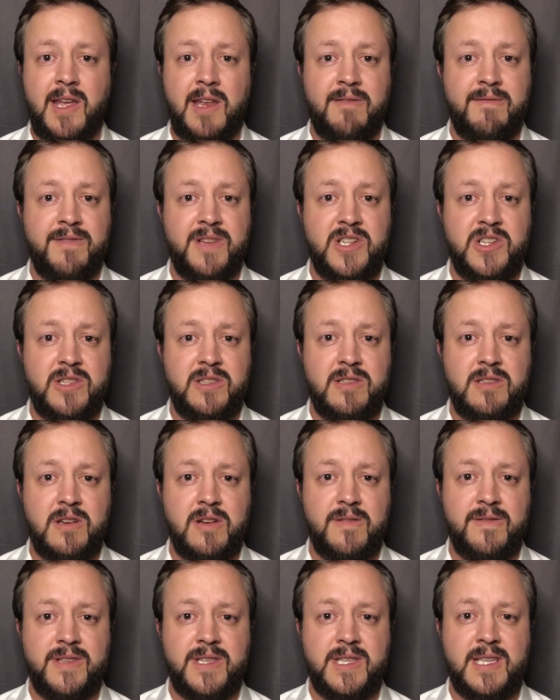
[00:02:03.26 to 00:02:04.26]
and vision
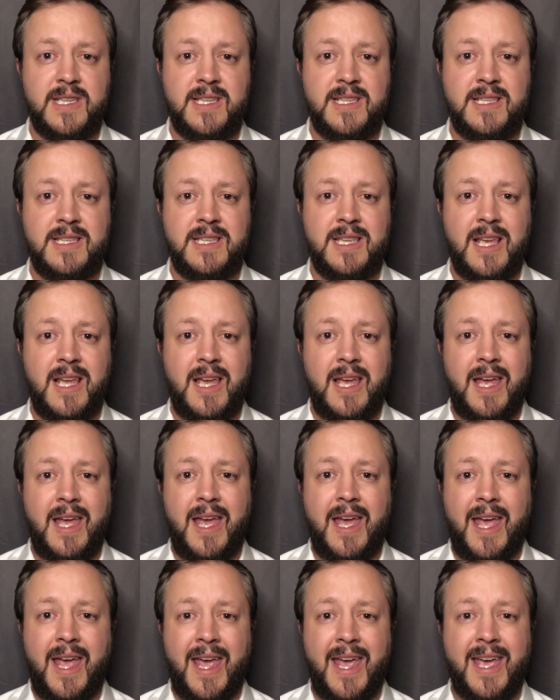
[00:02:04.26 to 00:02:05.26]
services,
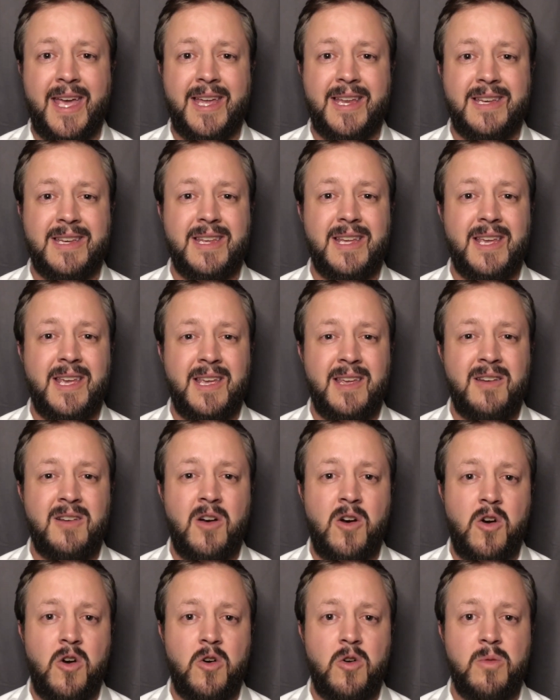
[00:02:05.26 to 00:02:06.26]
and
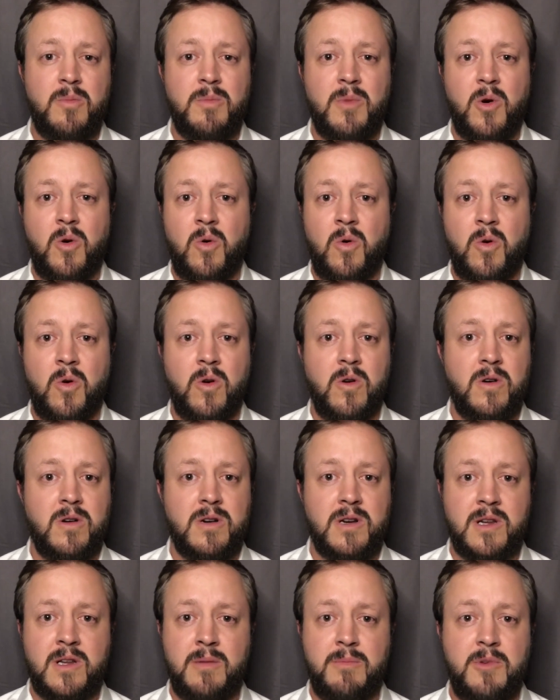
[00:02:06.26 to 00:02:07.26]
in-home
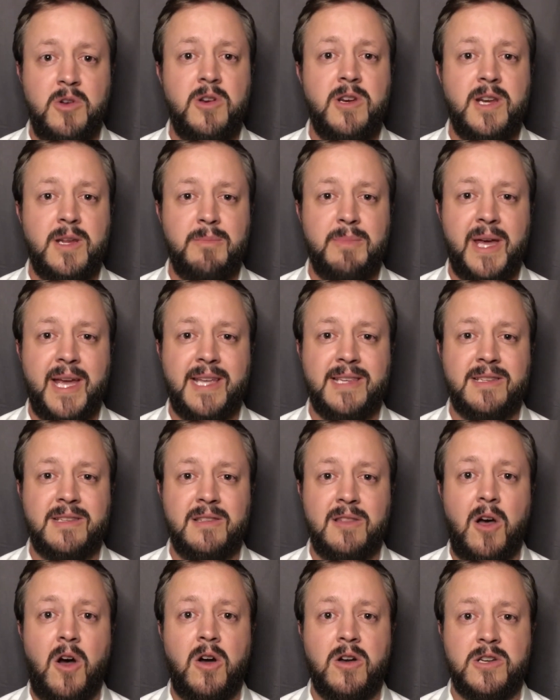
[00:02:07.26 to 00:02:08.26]
or community-based
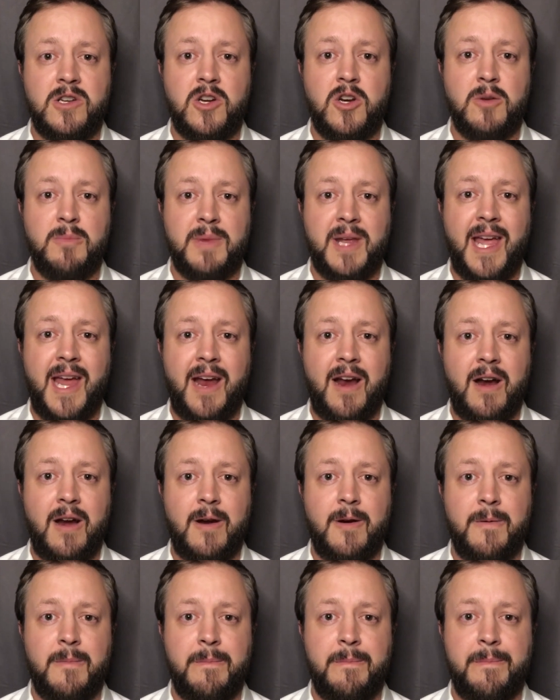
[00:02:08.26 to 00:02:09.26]
long-term
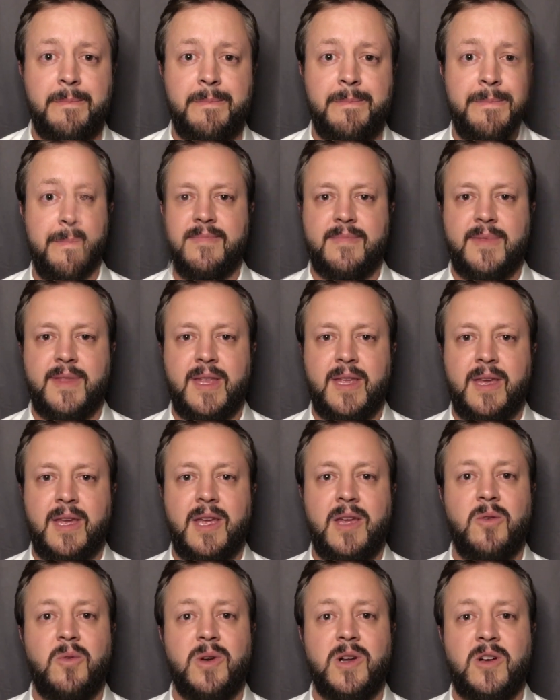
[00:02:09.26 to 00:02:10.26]
care.
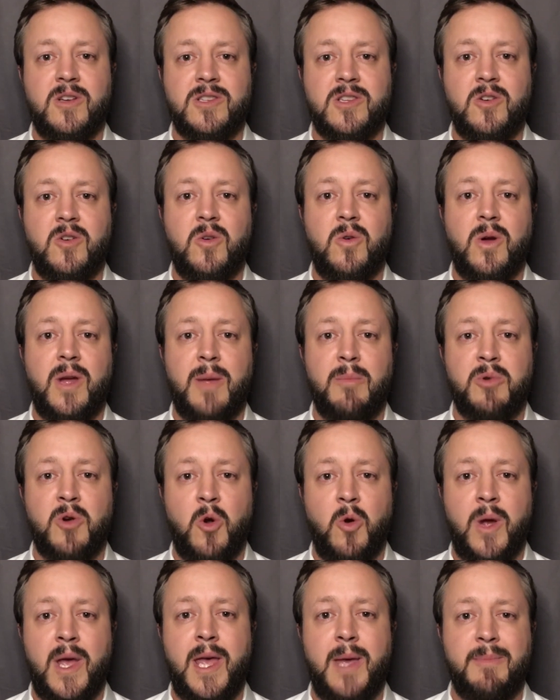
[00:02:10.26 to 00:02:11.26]
It would also
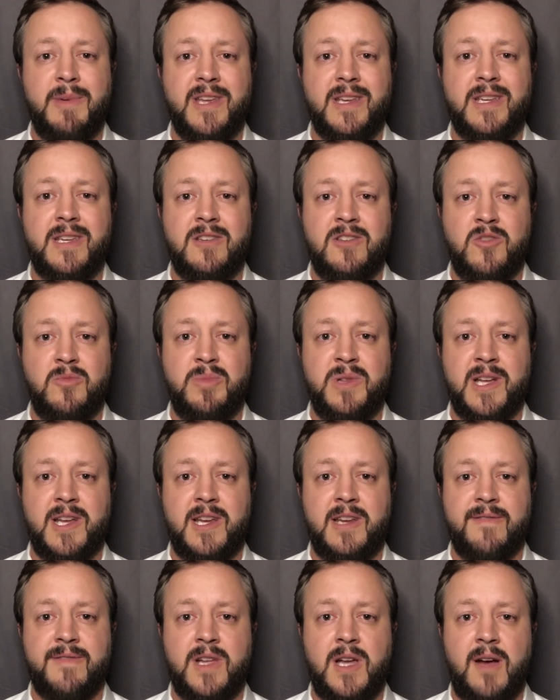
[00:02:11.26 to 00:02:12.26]
prohibit
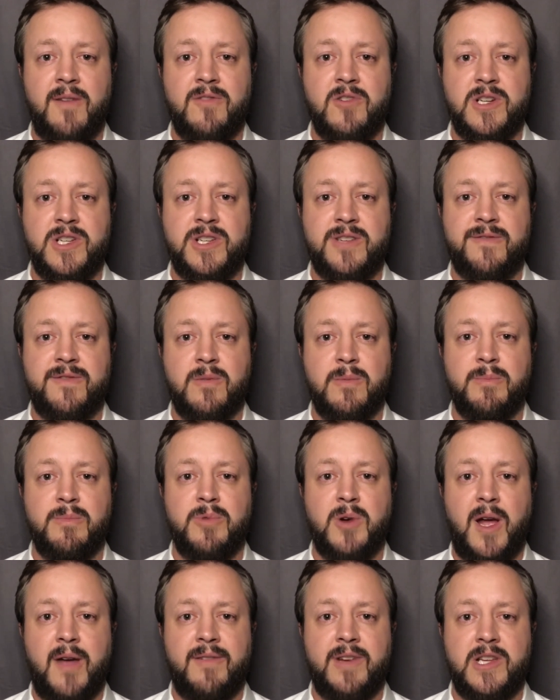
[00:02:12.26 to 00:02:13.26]
duplicative coverage from
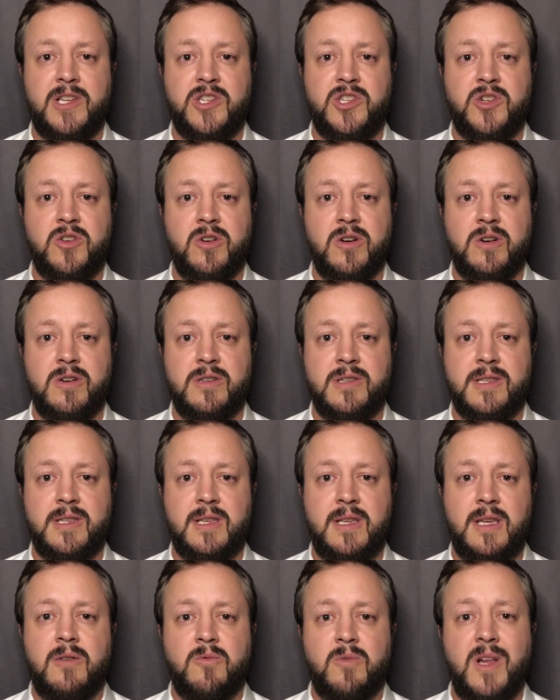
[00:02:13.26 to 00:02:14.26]
private insurers,
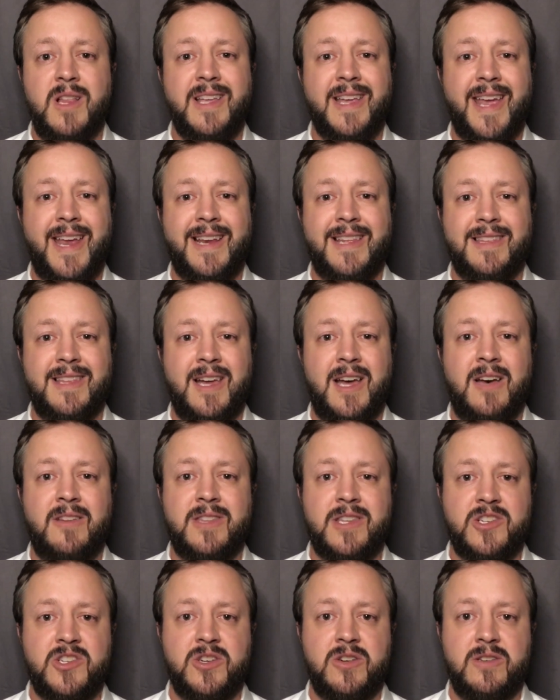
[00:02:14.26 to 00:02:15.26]
relegating the
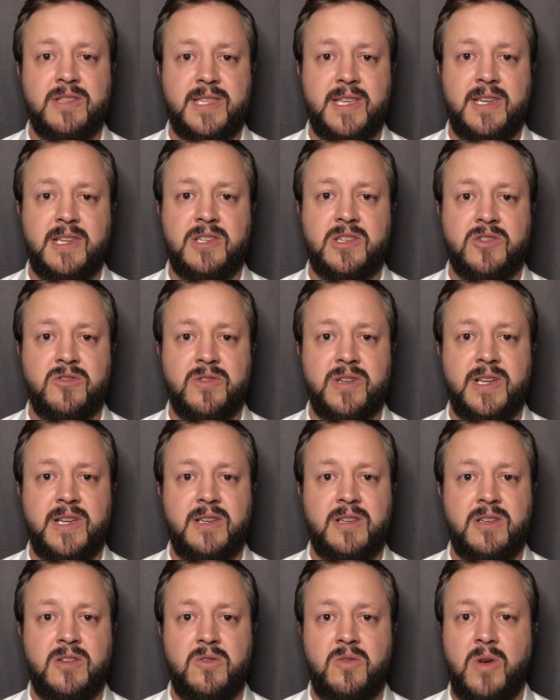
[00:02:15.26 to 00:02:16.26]
health insurance industry
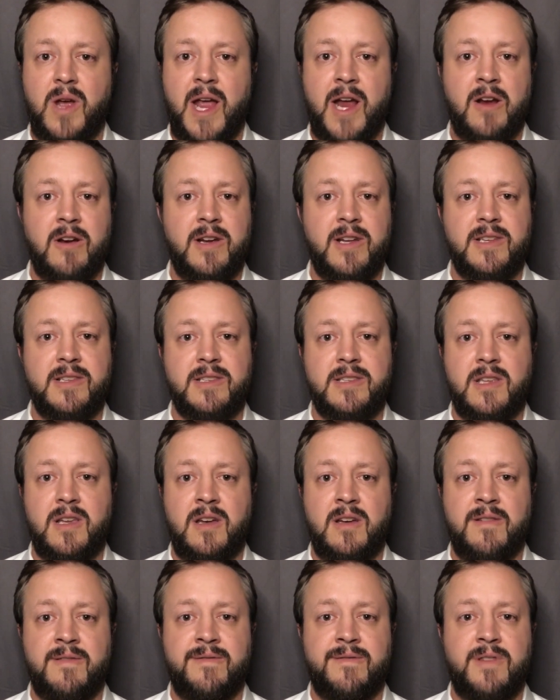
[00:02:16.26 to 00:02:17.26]
to areas
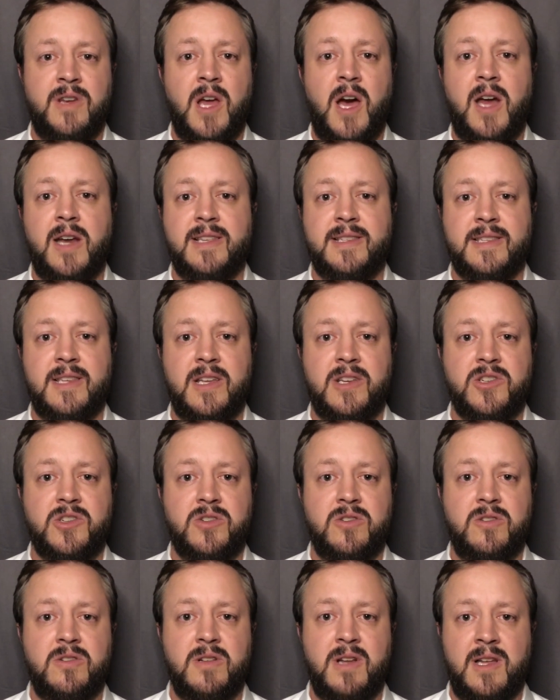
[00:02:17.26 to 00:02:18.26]
of
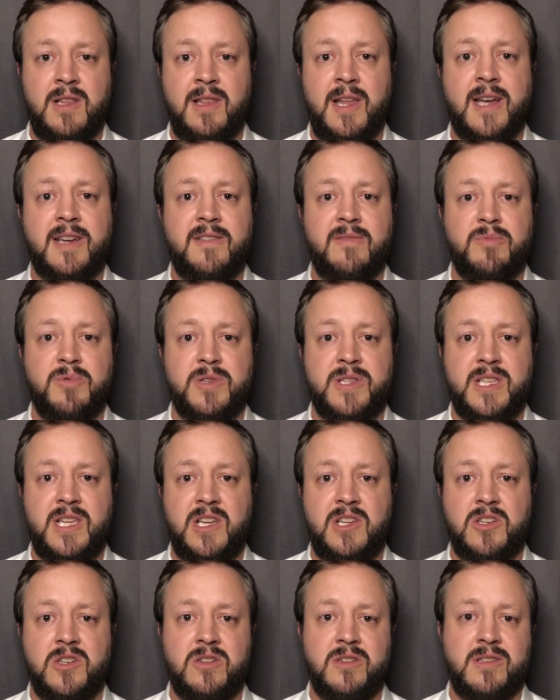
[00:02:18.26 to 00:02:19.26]
non-essential elective
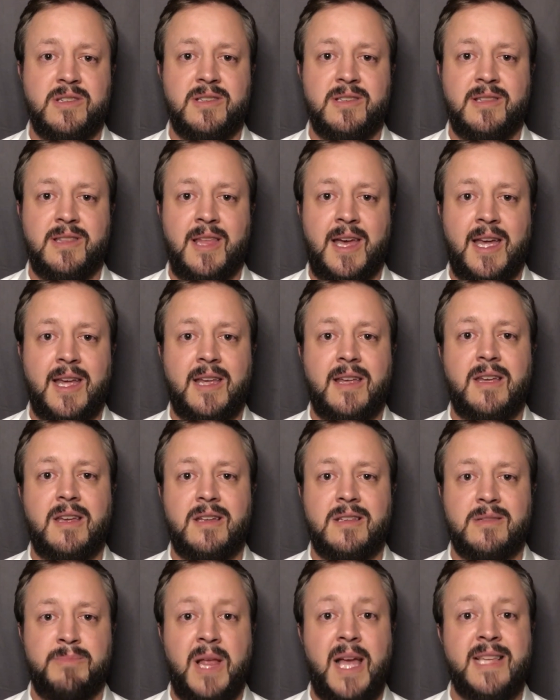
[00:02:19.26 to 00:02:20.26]
procedures like
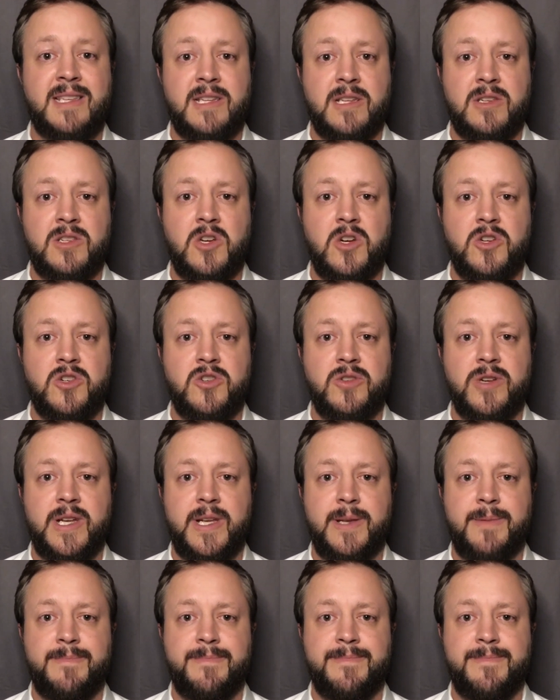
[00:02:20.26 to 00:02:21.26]
plastic surgery.
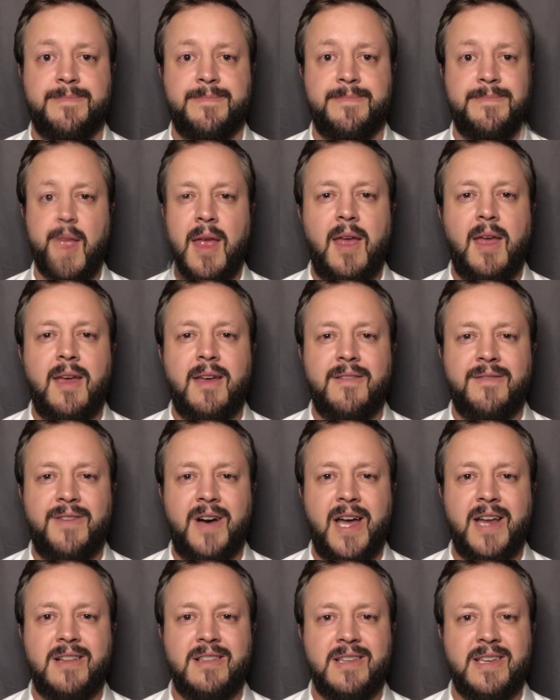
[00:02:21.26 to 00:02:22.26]

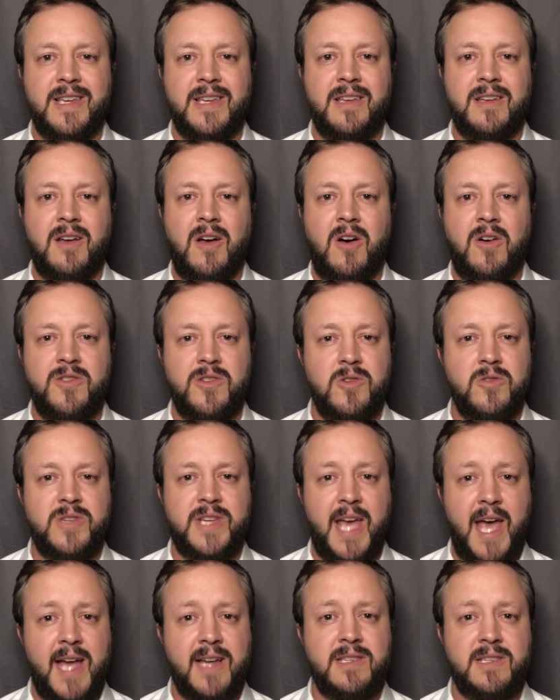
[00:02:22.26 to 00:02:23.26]
Finally, although
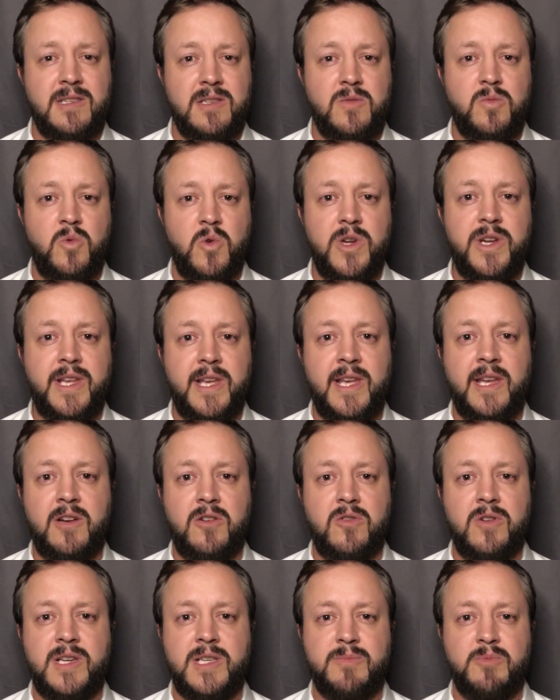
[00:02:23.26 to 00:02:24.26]
taxes would
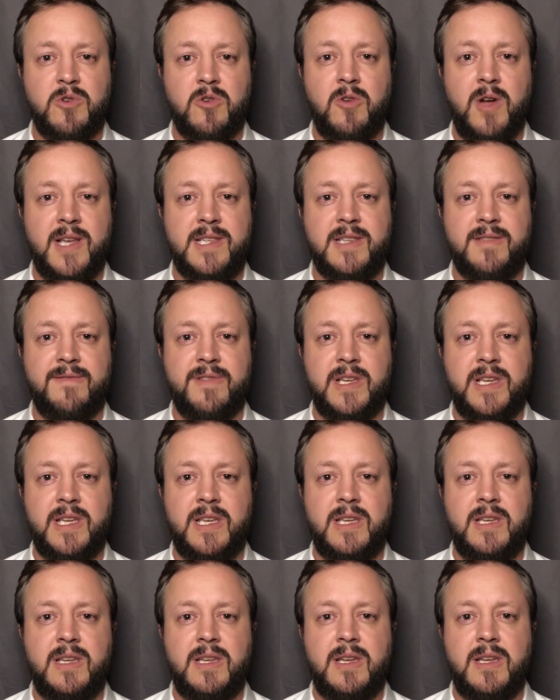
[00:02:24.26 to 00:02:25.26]
increase progressively,